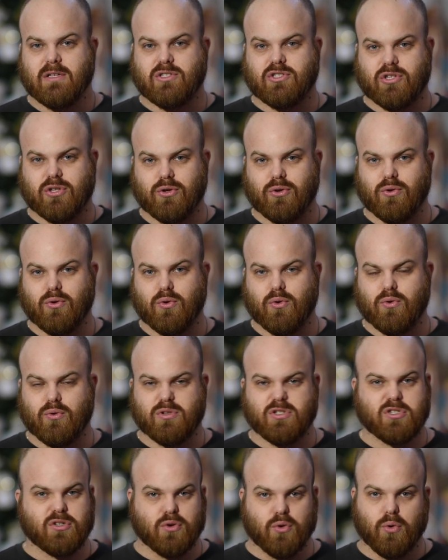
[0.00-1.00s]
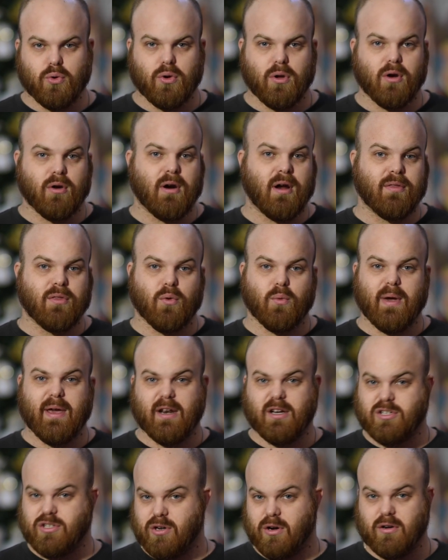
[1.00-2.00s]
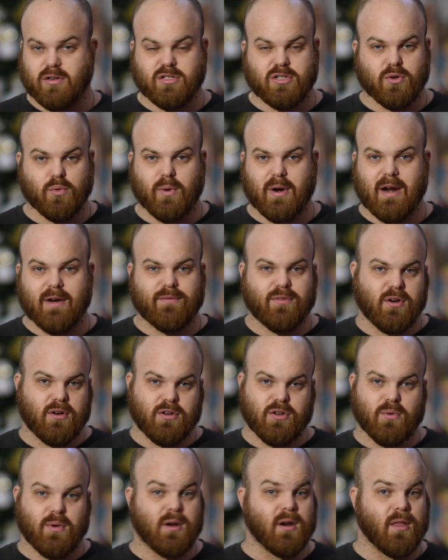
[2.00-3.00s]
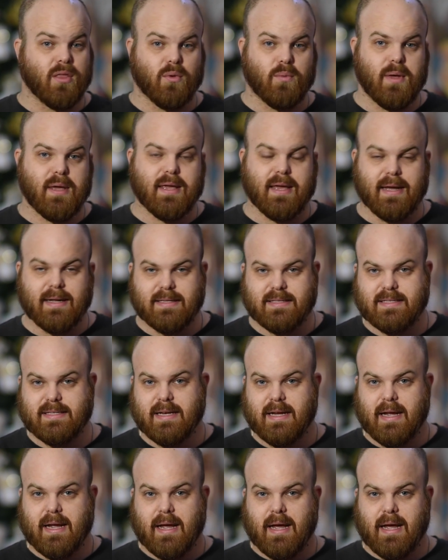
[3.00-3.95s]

to school or on the way to church or whatever you're doing on the weekends.